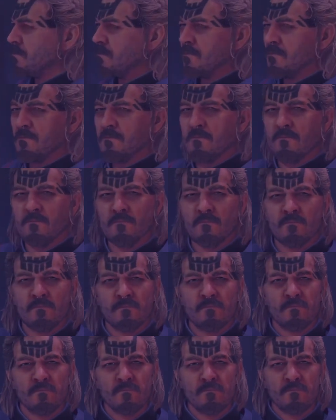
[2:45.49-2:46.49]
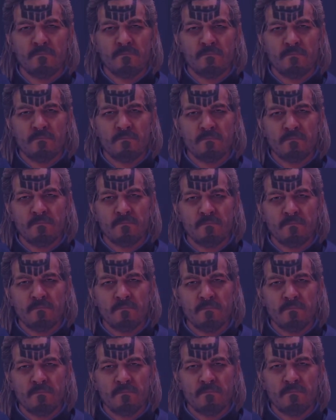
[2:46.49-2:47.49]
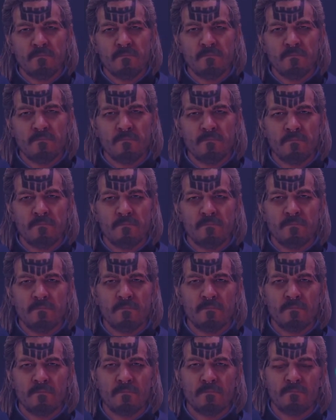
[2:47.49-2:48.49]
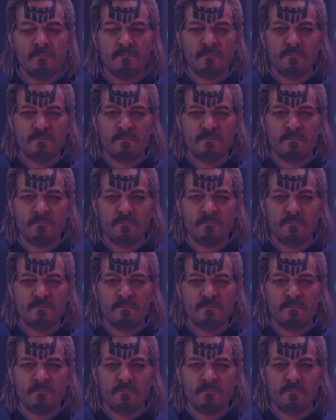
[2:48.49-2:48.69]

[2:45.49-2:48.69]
(no one is talking)